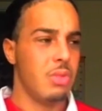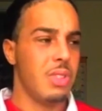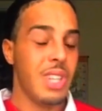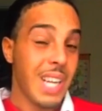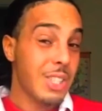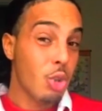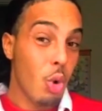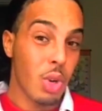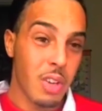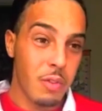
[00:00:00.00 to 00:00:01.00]
You're not just
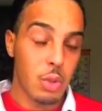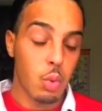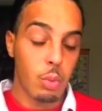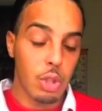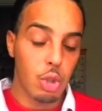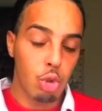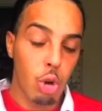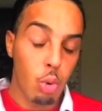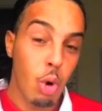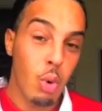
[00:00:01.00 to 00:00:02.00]
going to give it to them because you
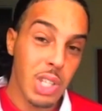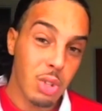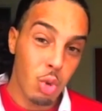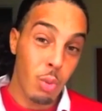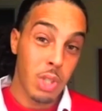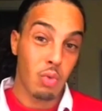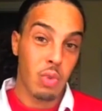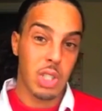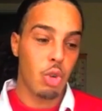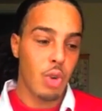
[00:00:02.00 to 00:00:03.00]
don't know. That's too much
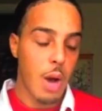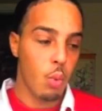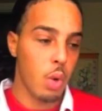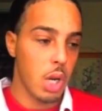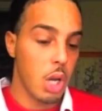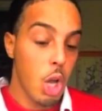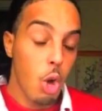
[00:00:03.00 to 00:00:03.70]
risk. You're not with it.